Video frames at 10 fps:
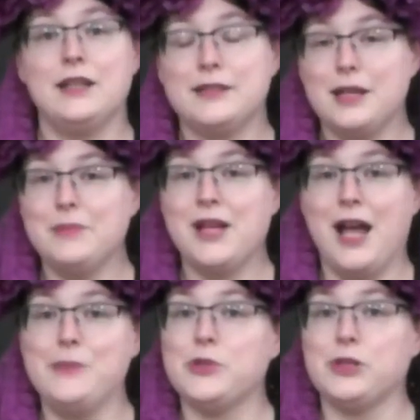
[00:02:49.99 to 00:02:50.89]

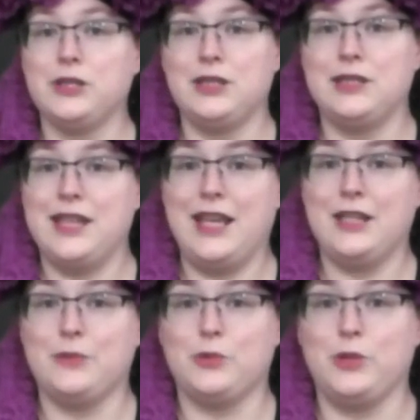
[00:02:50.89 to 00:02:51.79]
sometime during the days
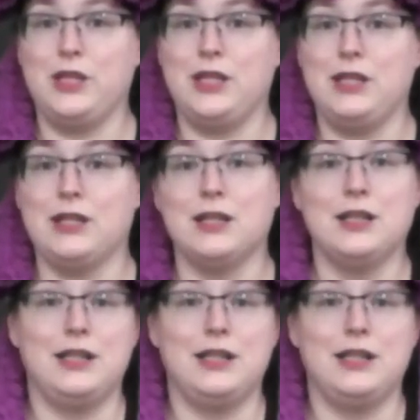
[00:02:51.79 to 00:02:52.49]
between